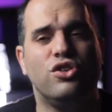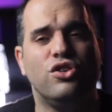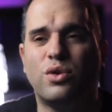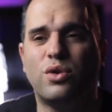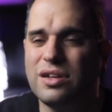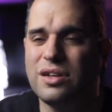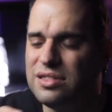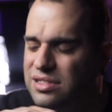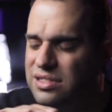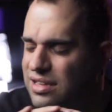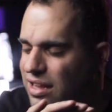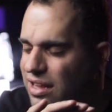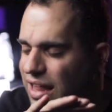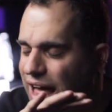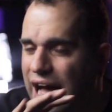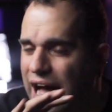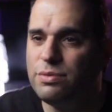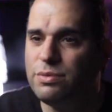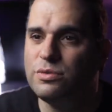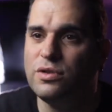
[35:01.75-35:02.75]
You could still
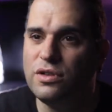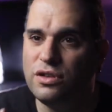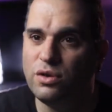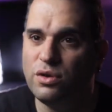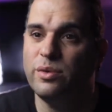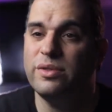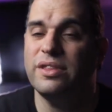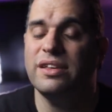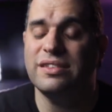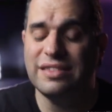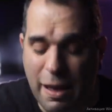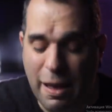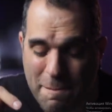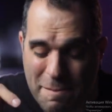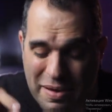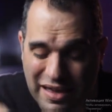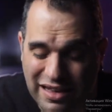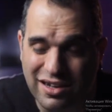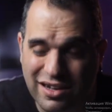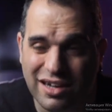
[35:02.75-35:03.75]
absolutely do it with this,
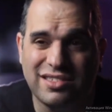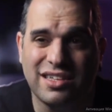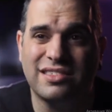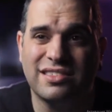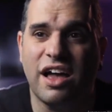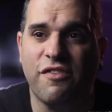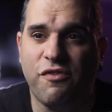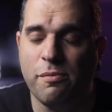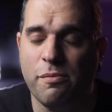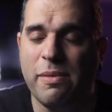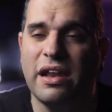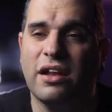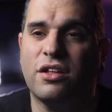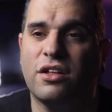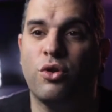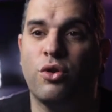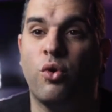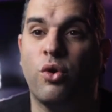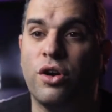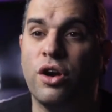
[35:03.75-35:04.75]
and because it's
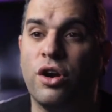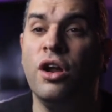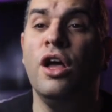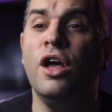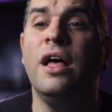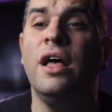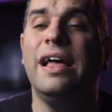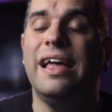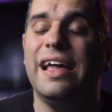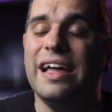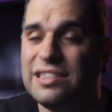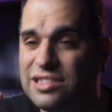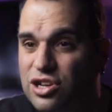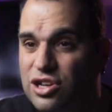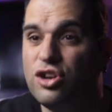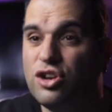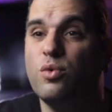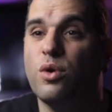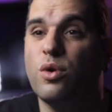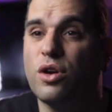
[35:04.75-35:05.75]
alphabetical order, it's
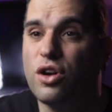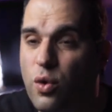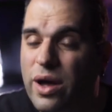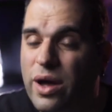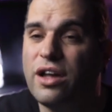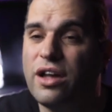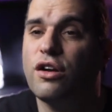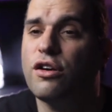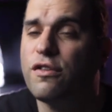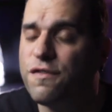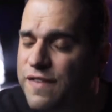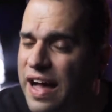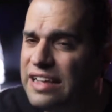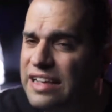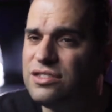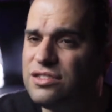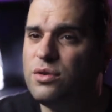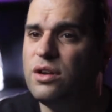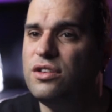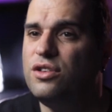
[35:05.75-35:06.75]
going to work quicker,
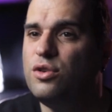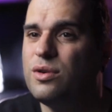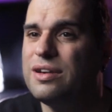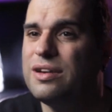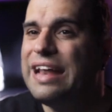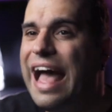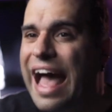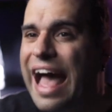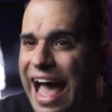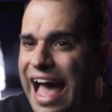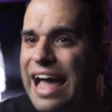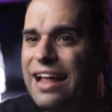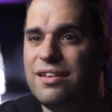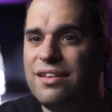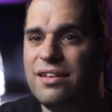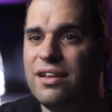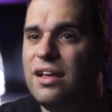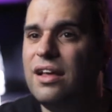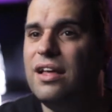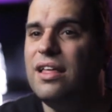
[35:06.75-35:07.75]
faster, and you can
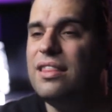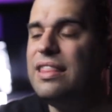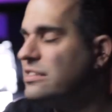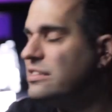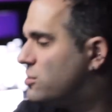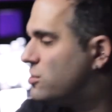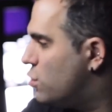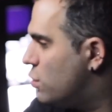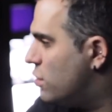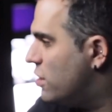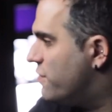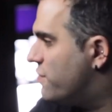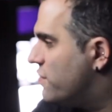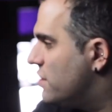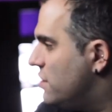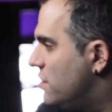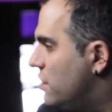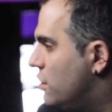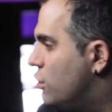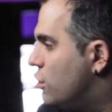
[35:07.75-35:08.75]
add that sort of
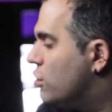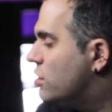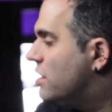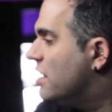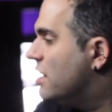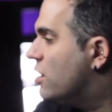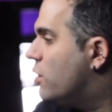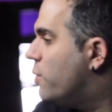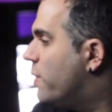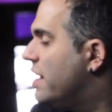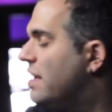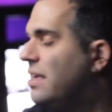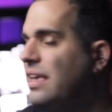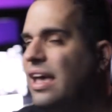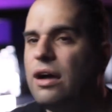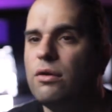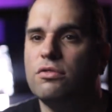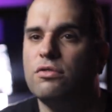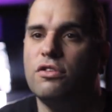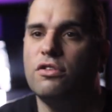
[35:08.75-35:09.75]
looking away
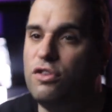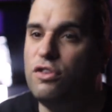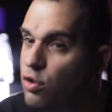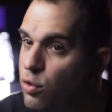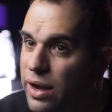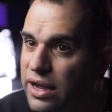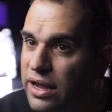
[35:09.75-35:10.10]
count to